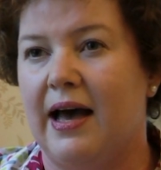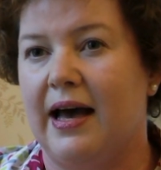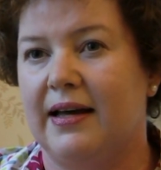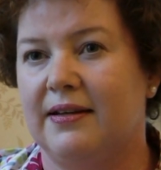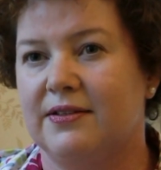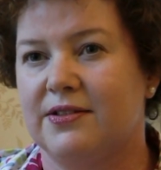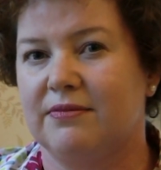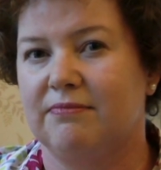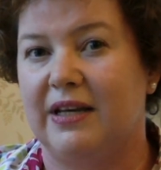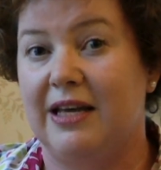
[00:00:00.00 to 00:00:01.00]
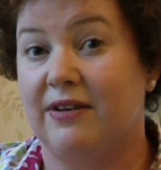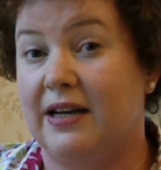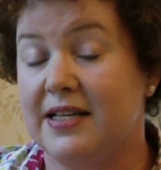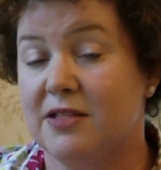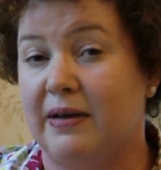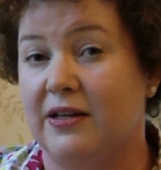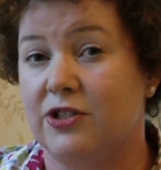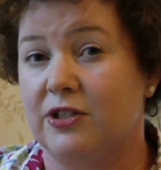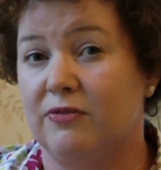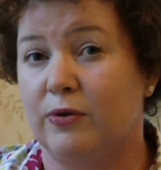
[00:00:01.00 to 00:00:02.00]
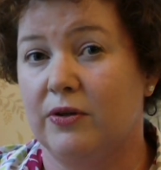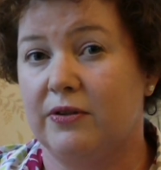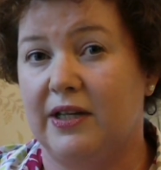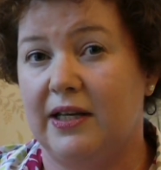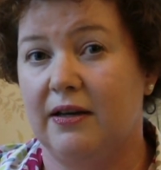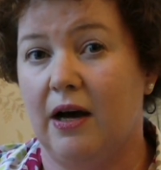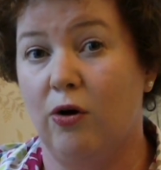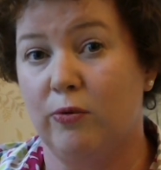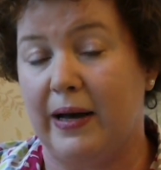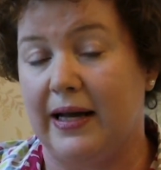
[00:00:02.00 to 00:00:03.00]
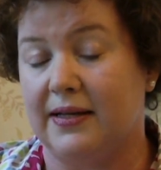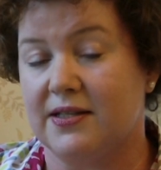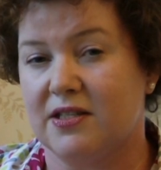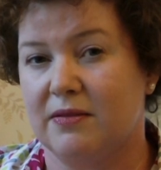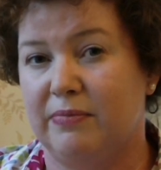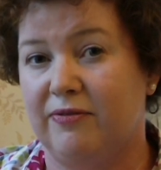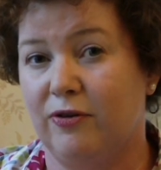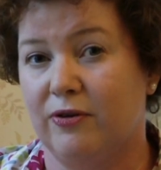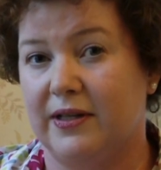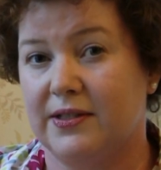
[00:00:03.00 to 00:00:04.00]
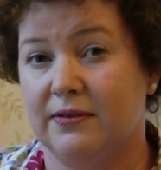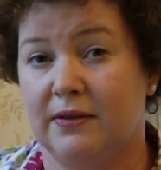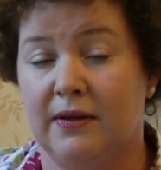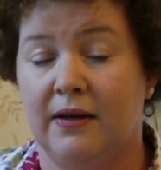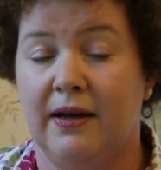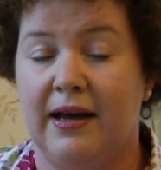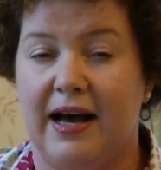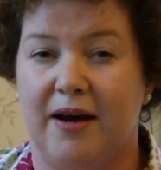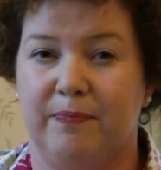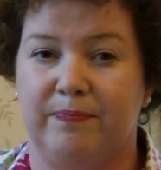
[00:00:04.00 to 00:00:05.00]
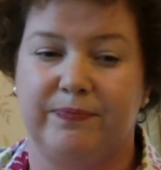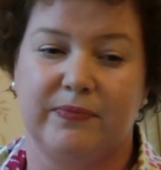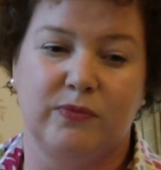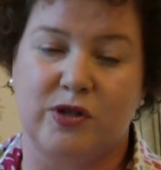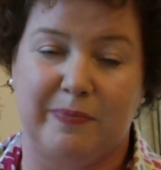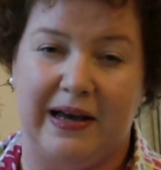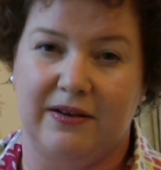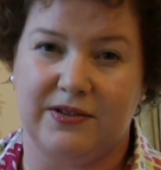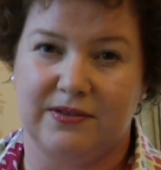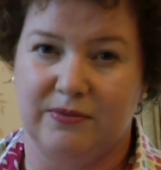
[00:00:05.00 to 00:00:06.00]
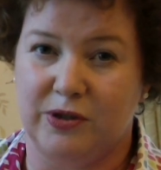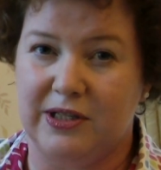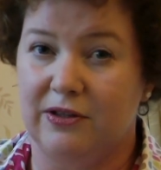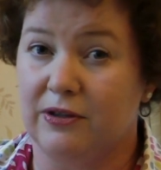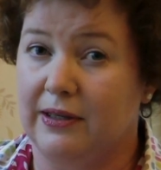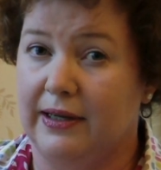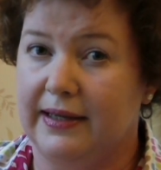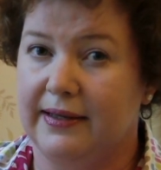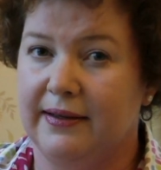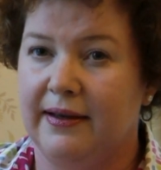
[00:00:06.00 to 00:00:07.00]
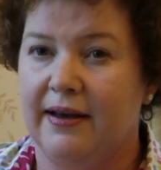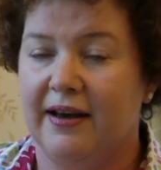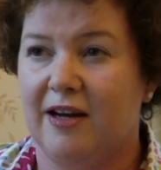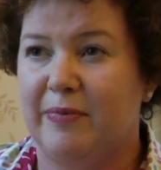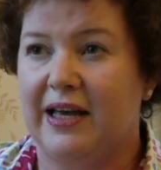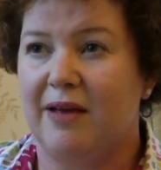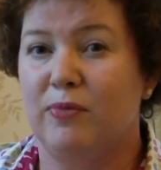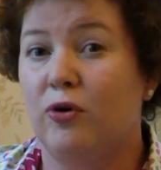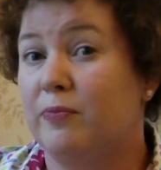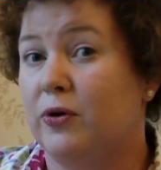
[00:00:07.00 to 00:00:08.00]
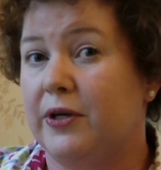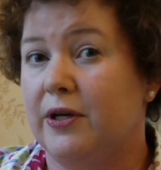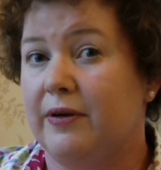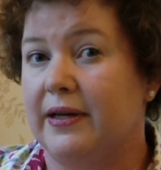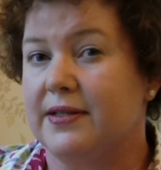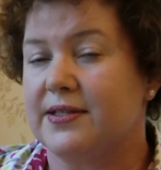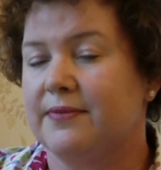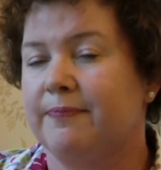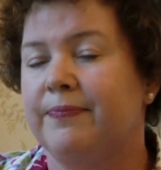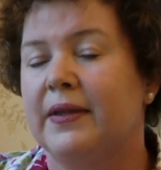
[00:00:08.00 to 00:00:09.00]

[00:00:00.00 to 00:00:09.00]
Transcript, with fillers: and even less mention of what the old palace before it um, was about and what it looked like. And I became more and more curious.